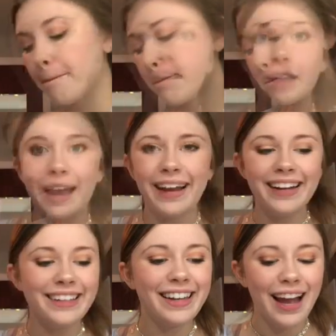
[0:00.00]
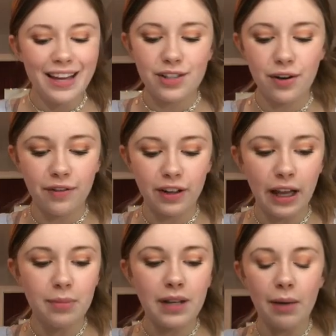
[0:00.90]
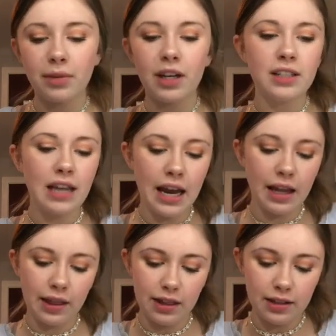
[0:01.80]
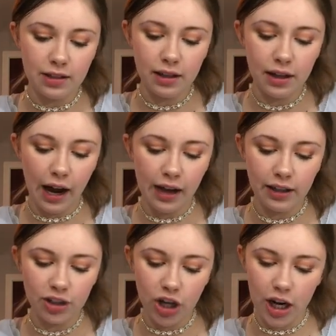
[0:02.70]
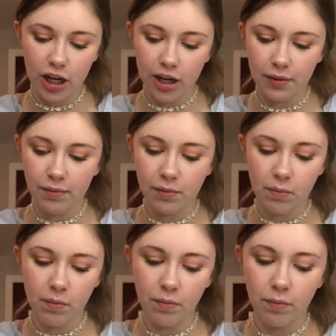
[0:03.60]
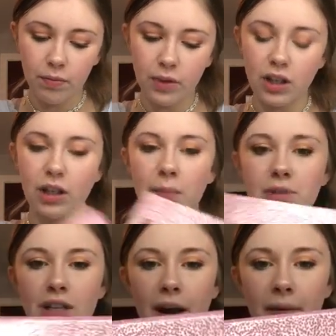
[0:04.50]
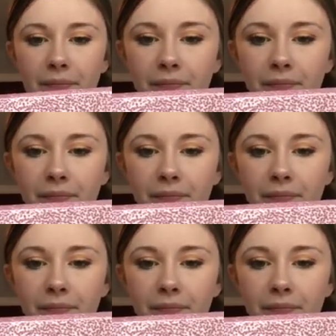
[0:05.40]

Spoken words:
Okay, so for lips, I'm gonna take this Kylie Jenner lip set.